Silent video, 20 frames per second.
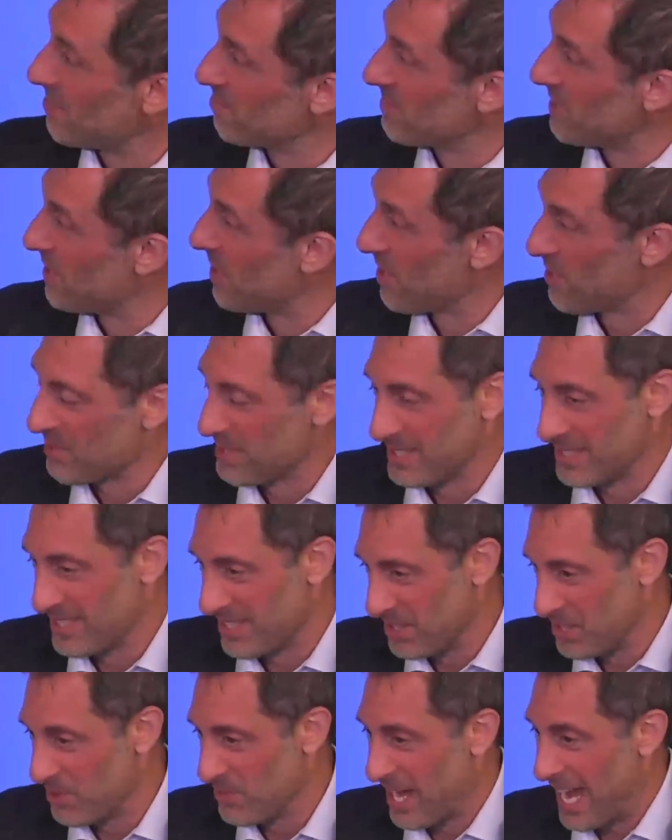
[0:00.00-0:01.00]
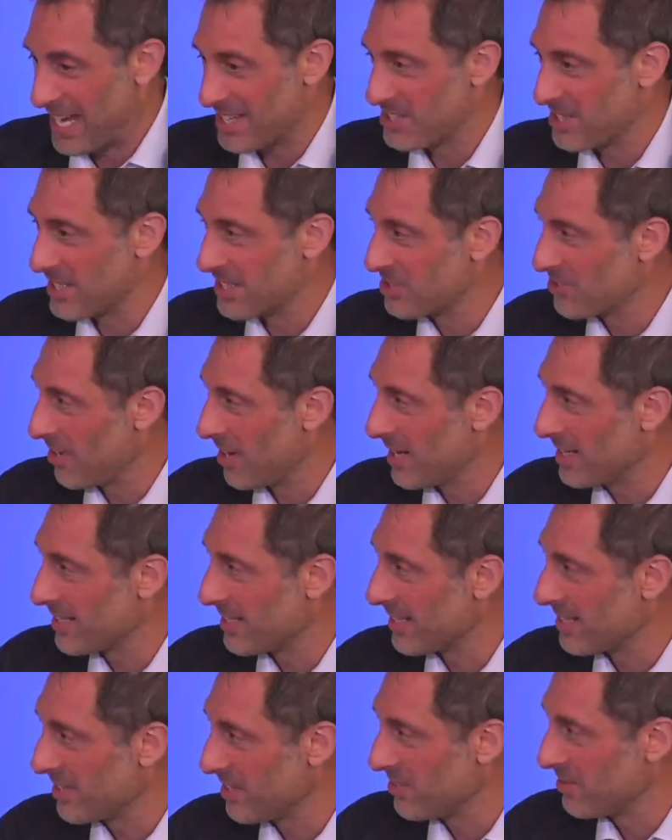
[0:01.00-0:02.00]
Until you've actually tried
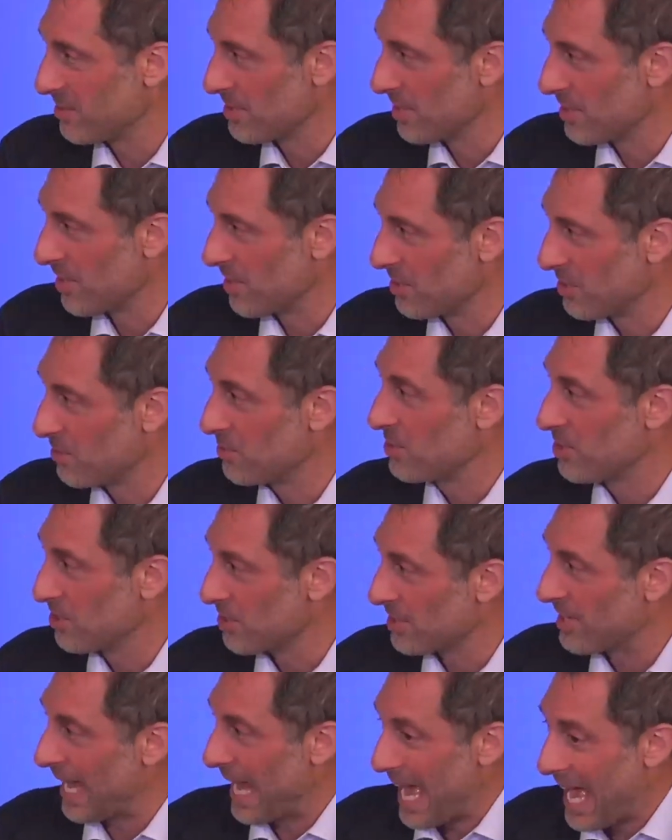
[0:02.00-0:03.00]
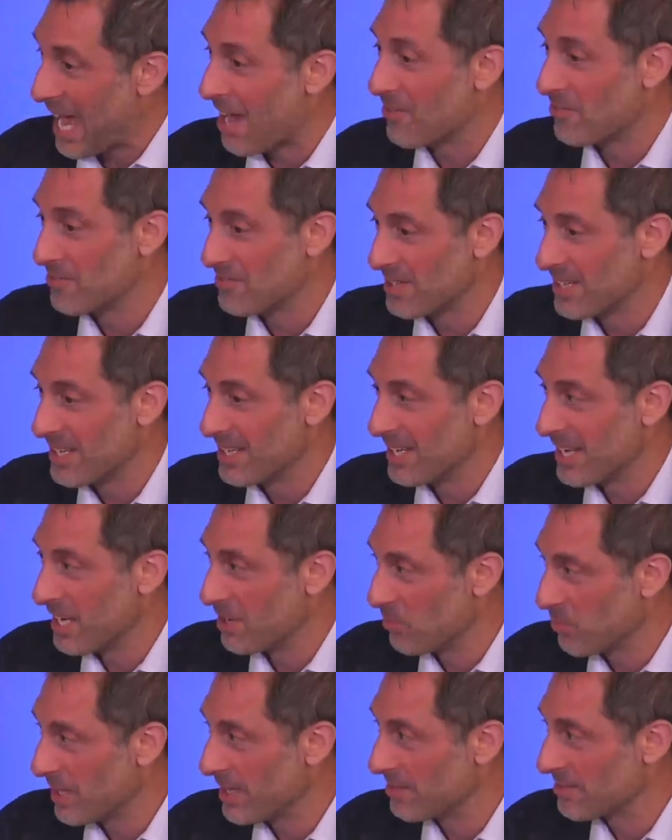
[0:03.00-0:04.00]
it. You could have
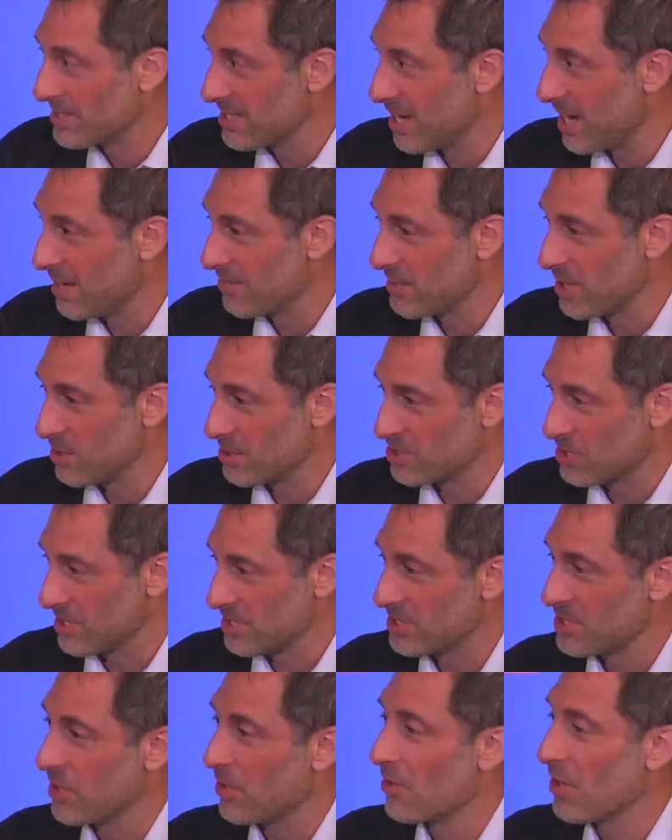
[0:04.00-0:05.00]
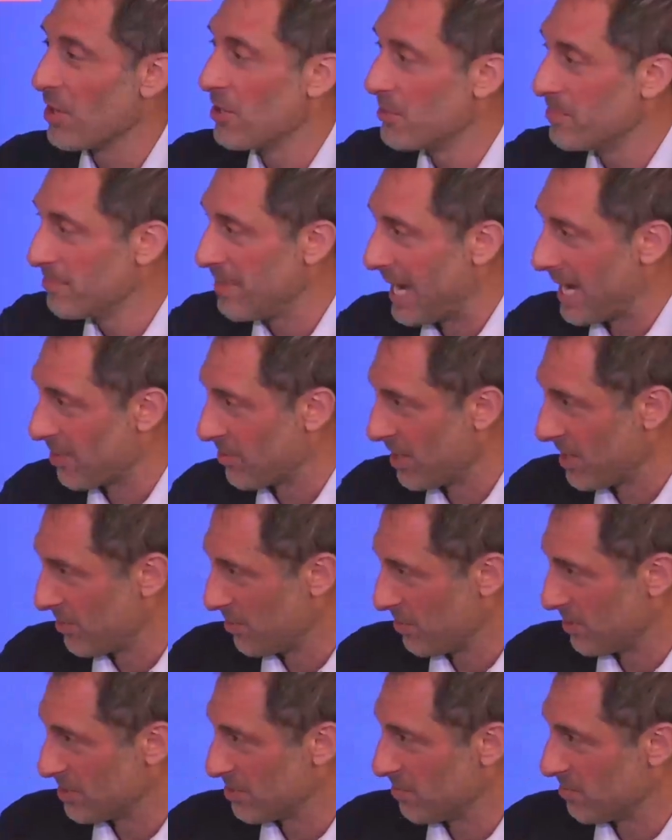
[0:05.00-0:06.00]
in real time not just your own background
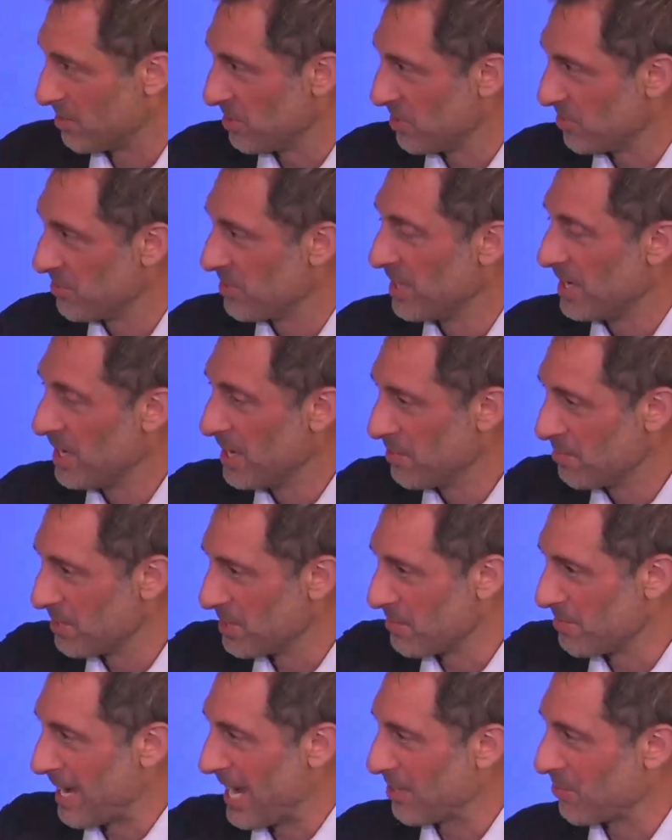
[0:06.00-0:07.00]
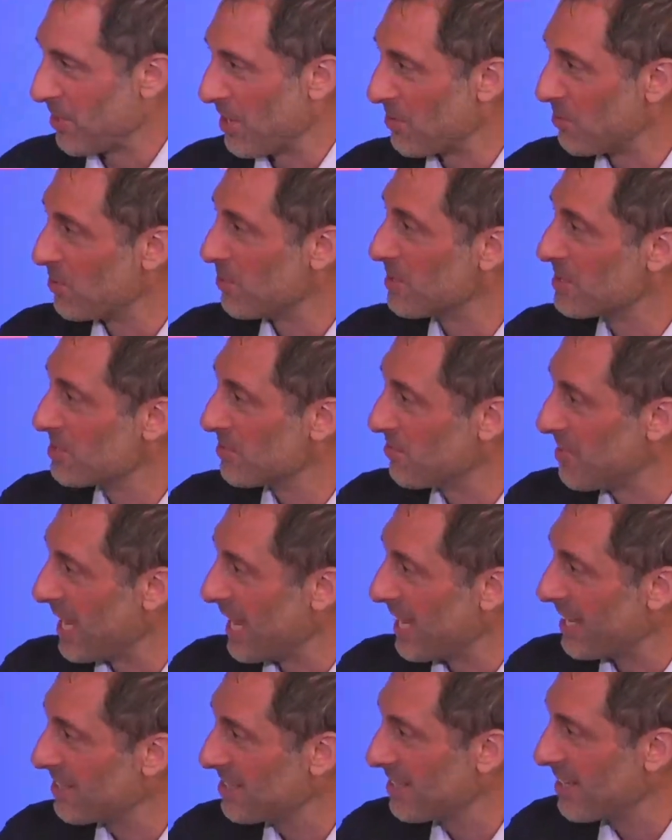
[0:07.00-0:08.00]
noise removed, but the background noise of
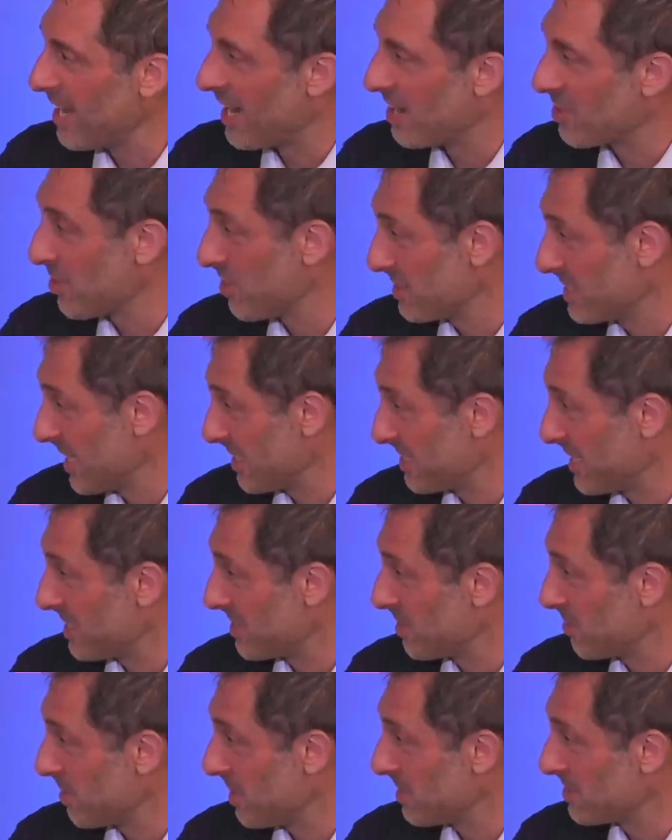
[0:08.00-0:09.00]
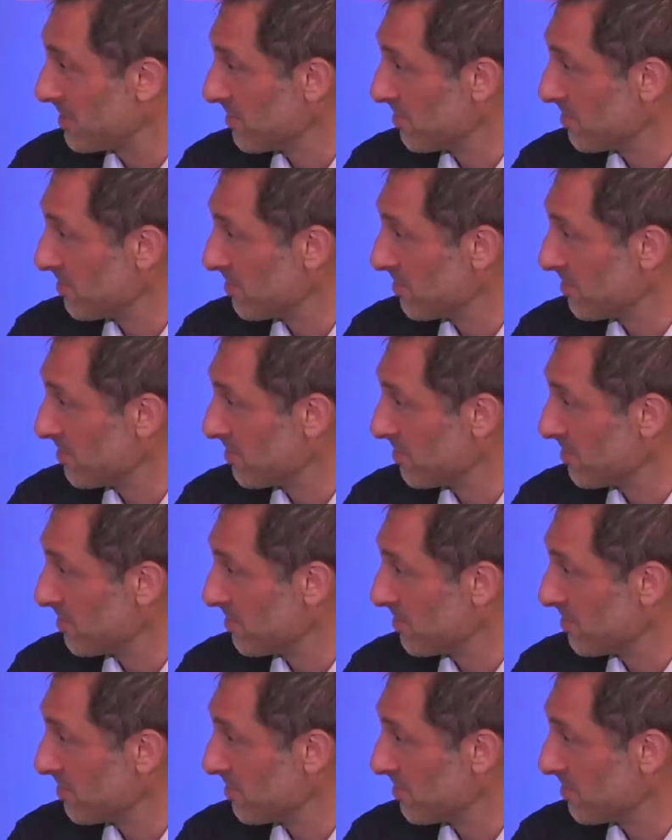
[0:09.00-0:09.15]
that contact center person.